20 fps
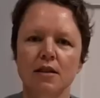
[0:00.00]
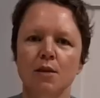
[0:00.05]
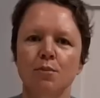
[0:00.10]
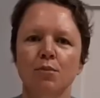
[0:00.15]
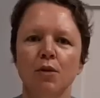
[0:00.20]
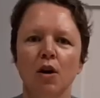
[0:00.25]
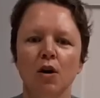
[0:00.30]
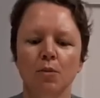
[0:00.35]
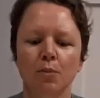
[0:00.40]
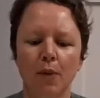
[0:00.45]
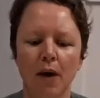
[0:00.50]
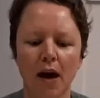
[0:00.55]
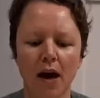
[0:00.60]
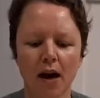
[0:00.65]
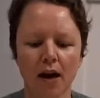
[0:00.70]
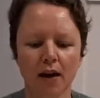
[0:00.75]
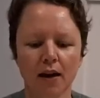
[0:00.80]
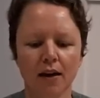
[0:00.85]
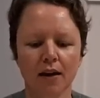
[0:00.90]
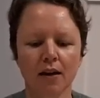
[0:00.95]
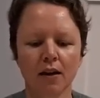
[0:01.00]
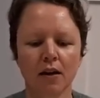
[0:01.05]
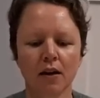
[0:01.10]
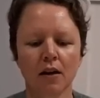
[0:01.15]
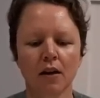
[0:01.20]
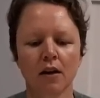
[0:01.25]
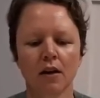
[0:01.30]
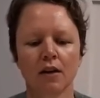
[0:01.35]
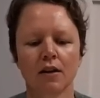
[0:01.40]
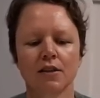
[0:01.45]
Ziploc bag.
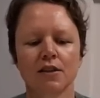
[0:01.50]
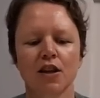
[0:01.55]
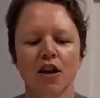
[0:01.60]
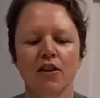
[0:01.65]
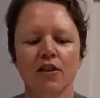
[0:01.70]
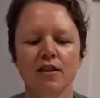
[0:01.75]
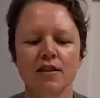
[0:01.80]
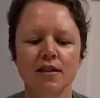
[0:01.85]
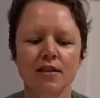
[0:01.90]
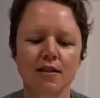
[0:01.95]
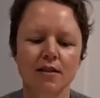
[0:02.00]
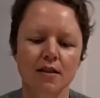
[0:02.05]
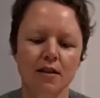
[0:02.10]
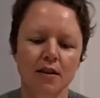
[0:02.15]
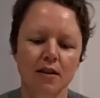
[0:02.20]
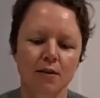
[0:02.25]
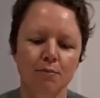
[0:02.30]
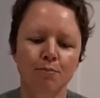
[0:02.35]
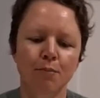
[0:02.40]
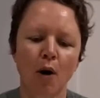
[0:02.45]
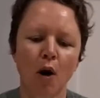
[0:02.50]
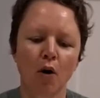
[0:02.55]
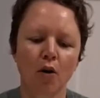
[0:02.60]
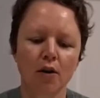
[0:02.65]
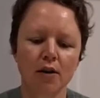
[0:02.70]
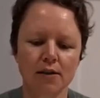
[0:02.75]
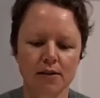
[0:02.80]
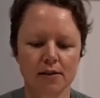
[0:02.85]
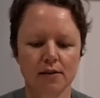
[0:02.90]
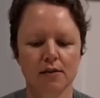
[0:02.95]
So this is
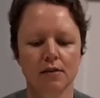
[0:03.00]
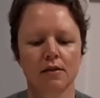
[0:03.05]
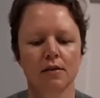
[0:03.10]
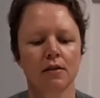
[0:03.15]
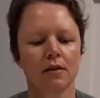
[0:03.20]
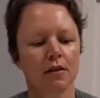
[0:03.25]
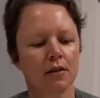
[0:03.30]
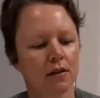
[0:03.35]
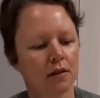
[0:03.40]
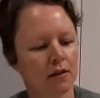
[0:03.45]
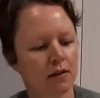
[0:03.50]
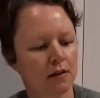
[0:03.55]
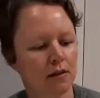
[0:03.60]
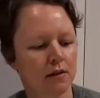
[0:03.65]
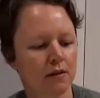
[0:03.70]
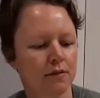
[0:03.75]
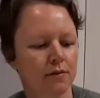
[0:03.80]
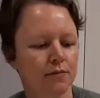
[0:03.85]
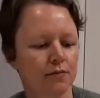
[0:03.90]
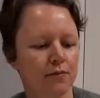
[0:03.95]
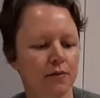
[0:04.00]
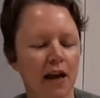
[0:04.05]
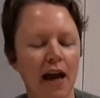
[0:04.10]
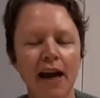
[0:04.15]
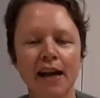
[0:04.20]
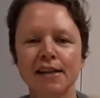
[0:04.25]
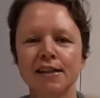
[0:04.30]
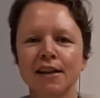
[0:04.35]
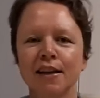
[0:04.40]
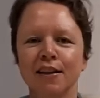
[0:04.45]
Boris,
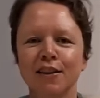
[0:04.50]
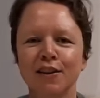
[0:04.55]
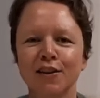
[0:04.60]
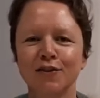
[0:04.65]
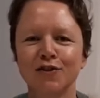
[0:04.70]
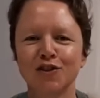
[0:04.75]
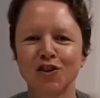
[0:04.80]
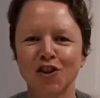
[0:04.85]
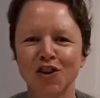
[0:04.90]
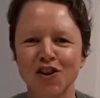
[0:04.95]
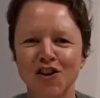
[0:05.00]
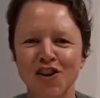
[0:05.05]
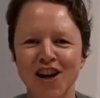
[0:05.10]
18th of June